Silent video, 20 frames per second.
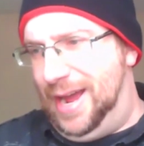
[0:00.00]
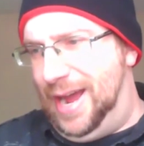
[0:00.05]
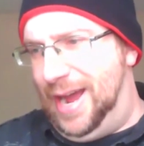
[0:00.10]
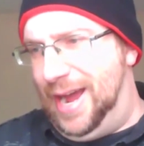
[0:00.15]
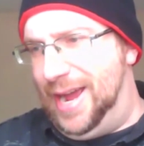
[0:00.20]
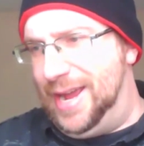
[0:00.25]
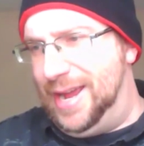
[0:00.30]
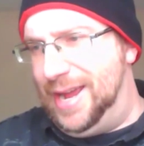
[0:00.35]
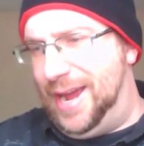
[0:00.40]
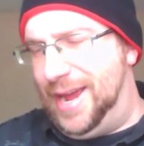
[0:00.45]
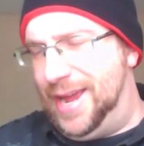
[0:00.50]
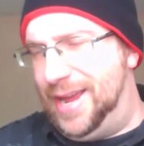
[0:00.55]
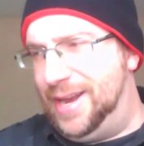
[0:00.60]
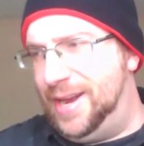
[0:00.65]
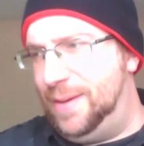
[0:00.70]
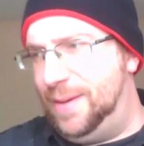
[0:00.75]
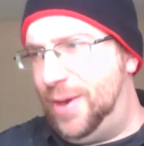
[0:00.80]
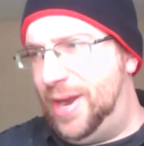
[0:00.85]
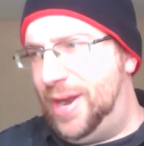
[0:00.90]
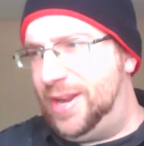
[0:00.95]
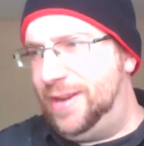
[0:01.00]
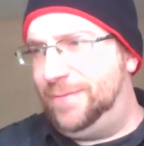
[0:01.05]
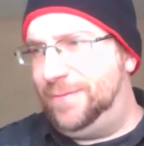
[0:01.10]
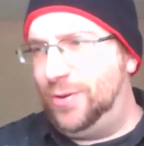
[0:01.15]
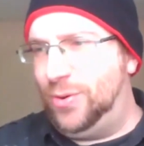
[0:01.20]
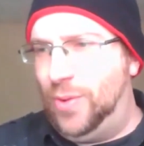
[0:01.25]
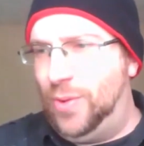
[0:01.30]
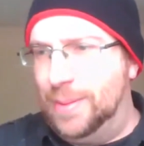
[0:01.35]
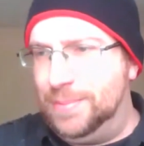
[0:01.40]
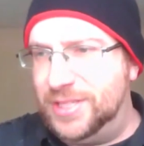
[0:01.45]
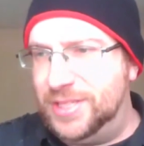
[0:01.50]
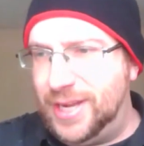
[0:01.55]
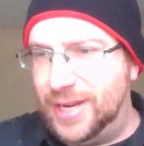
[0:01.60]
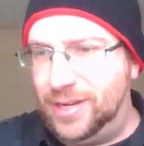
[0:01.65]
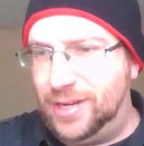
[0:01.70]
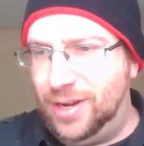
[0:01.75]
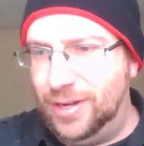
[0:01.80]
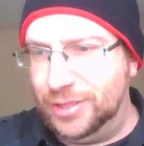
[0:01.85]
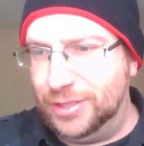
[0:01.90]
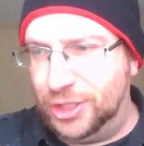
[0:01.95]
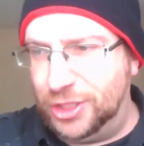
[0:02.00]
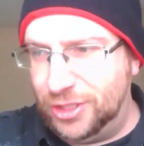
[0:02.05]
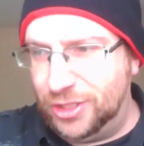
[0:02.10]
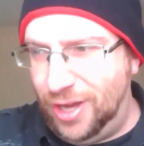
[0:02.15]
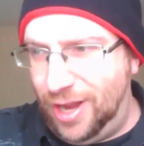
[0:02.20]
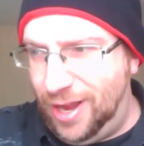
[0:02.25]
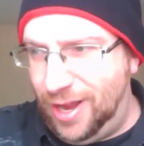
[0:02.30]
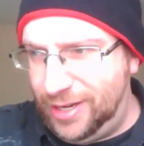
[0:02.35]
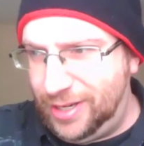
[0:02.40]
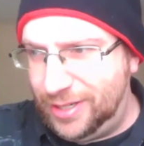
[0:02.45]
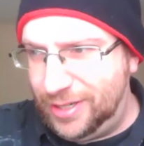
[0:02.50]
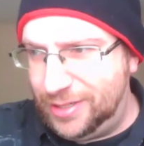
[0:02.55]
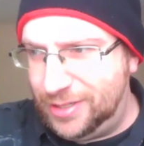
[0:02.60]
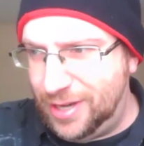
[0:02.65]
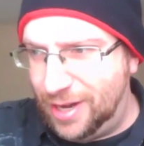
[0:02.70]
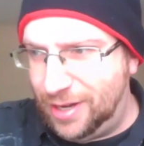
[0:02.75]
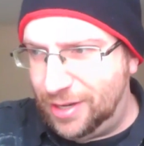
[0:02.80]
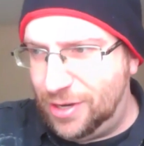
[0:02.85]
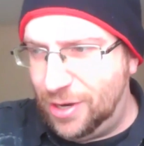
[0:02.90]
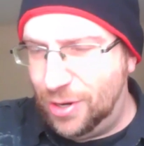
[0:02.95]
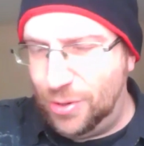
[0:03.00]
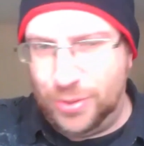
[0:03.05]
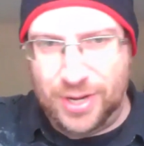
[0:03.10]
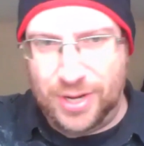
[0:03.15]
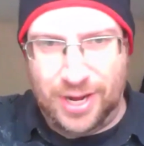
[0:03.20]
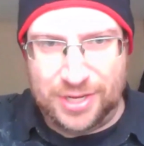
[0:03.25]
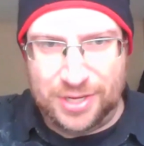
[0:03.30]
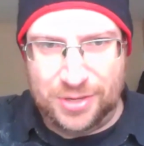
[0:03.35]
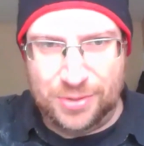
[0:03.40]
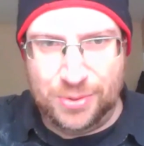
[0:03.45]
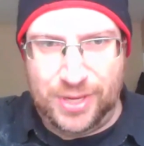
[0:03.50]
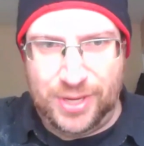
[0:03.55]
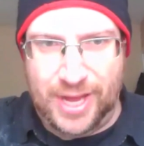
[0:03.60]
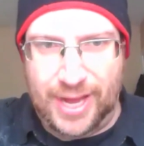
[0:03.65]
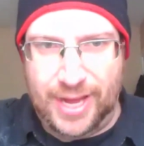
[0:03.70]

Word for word: I, I ended up writing for a website called schlock.co.uk.